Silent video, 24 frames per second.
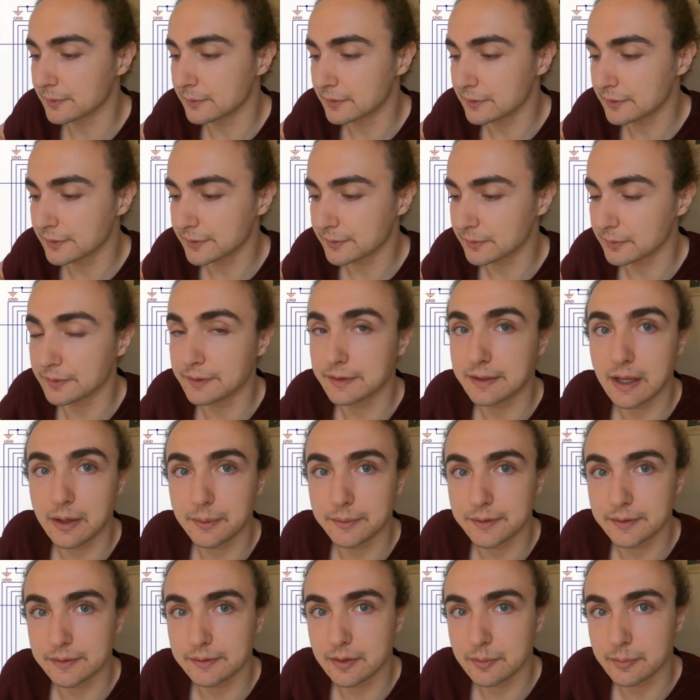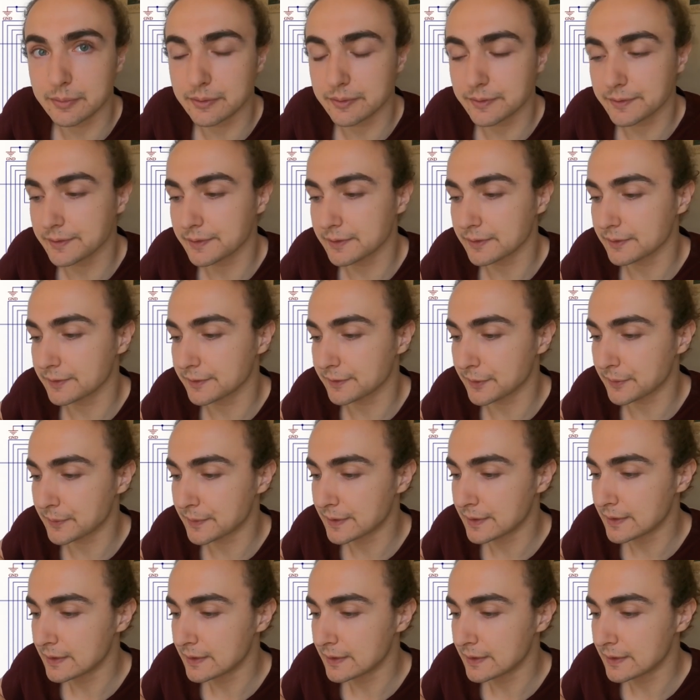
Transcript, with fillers: We're just really counting numbers here, so.